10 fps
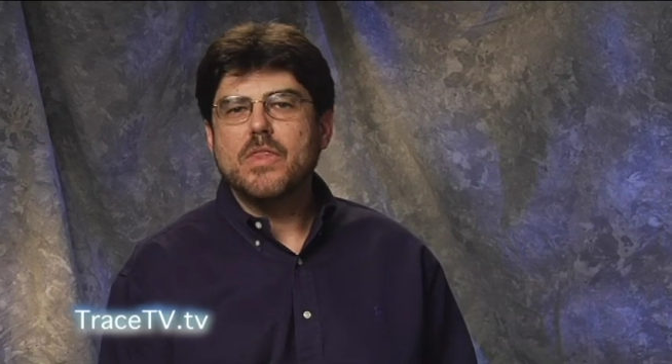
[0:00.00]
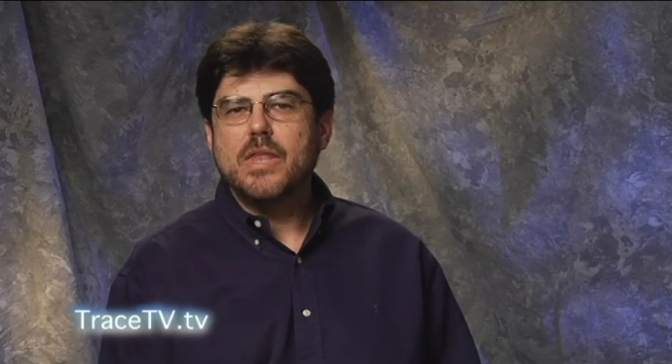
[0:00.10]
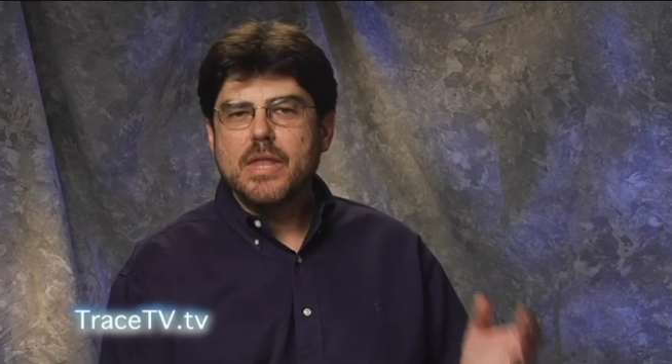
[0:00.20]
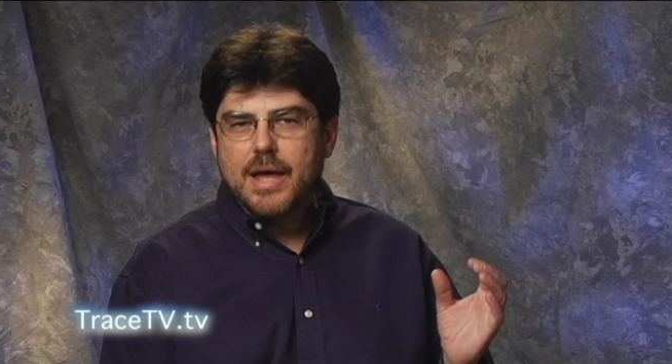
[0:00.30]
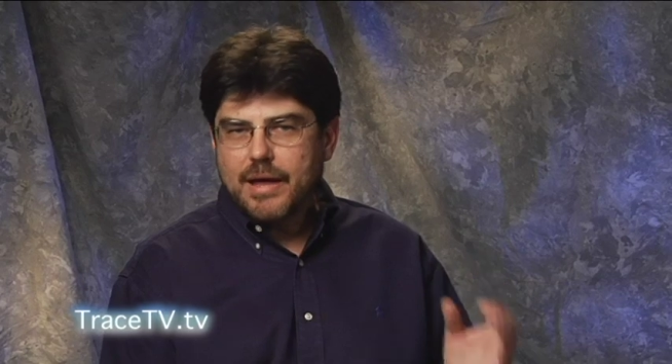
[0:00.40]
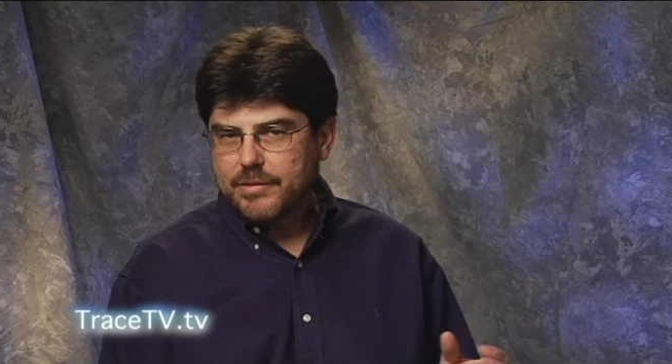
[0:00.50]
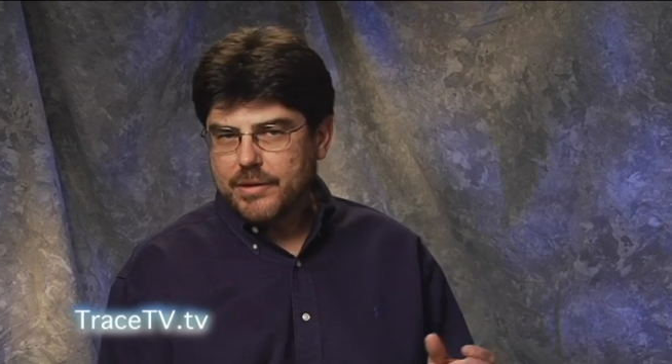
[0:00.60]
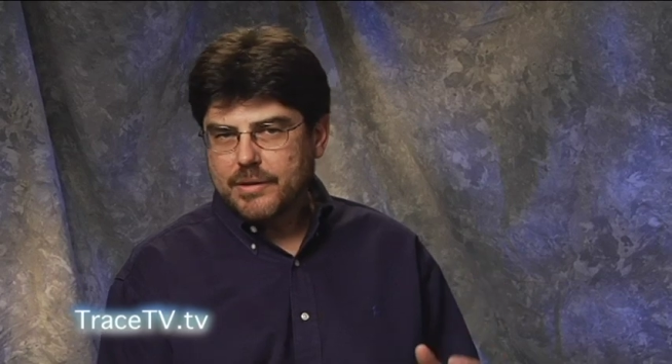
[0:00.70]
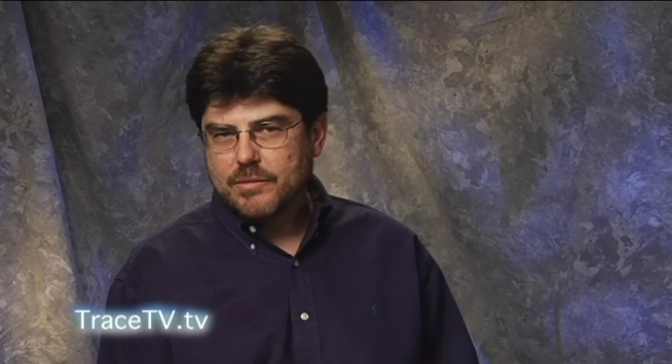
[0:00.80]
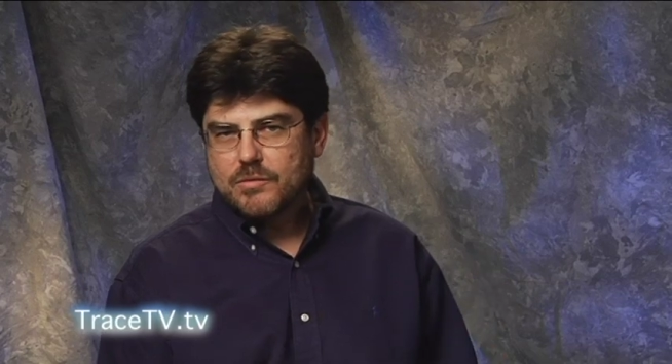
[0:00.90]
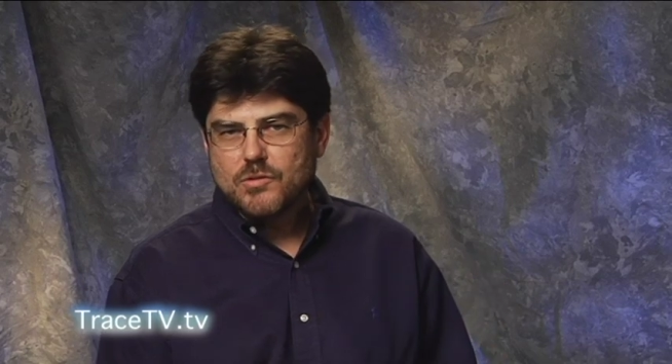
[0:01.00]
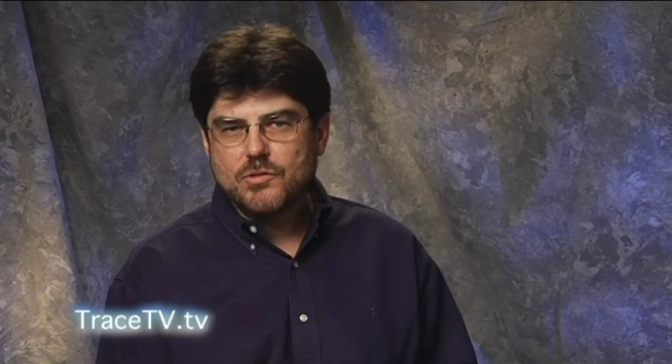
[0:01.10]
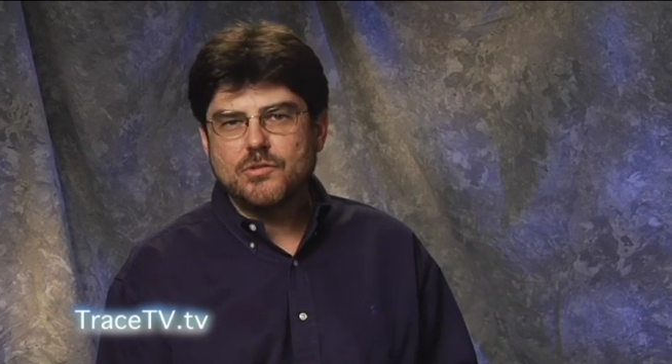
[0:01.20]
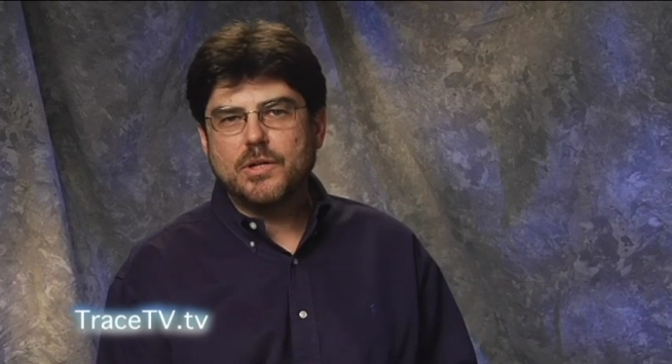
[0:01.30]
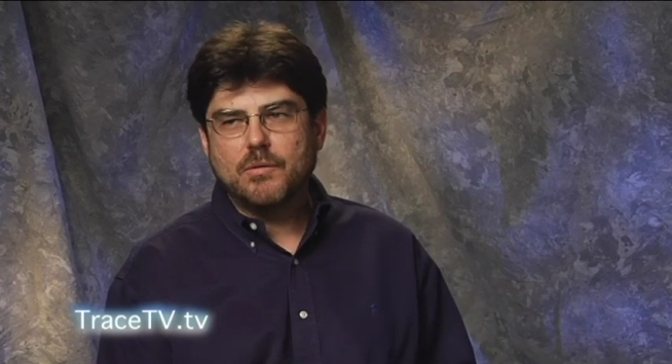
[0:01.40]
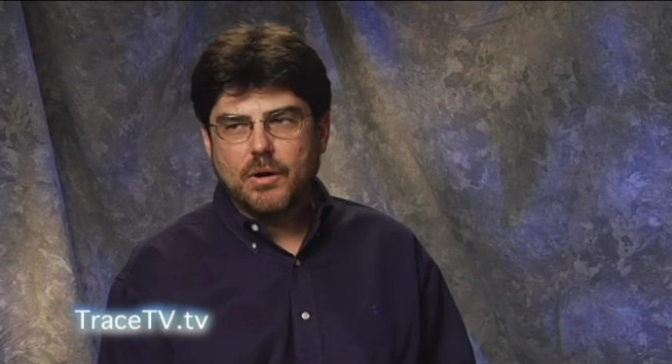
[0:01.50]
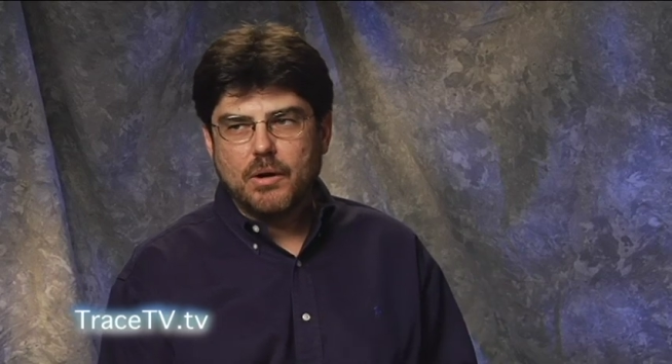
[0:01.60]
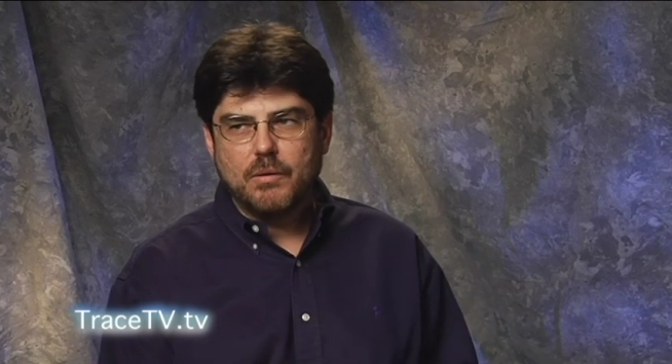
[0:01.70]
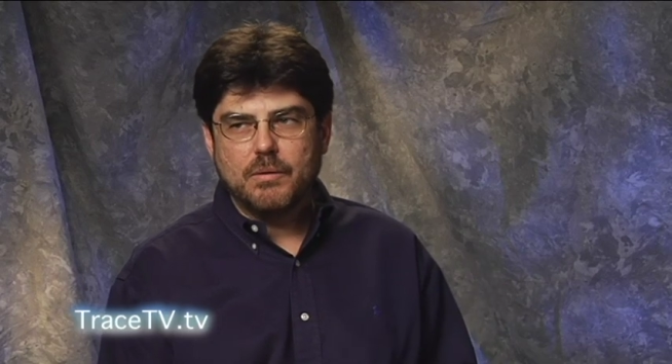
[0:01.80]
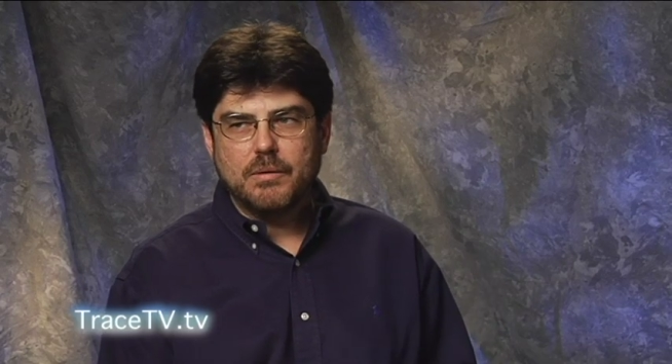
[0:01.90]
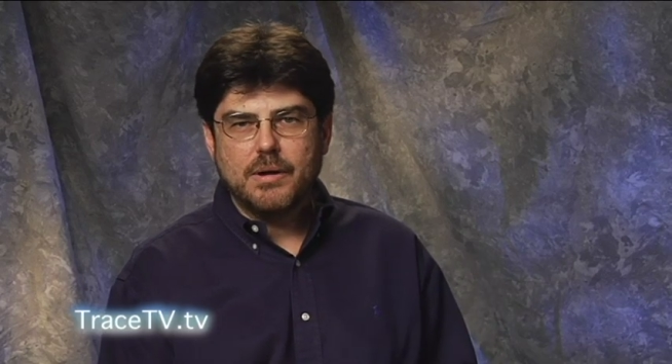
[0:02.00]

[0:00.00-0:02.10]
Nothing. Zero.